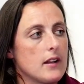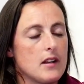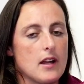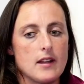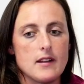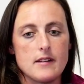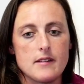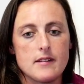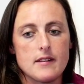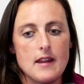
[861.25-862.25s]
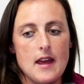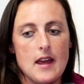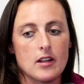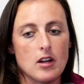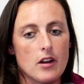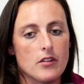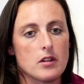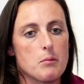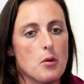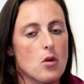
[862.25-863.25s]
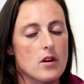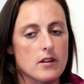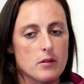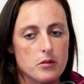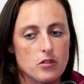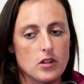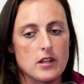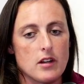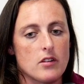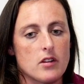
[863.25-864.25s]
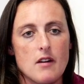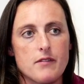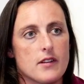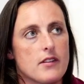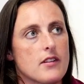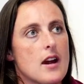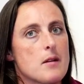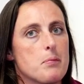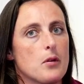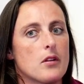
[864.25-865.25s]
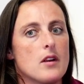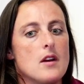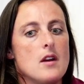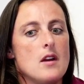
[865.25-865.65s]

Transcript: And, and uh, it got us on the board, and it was a really nice, confident start. But,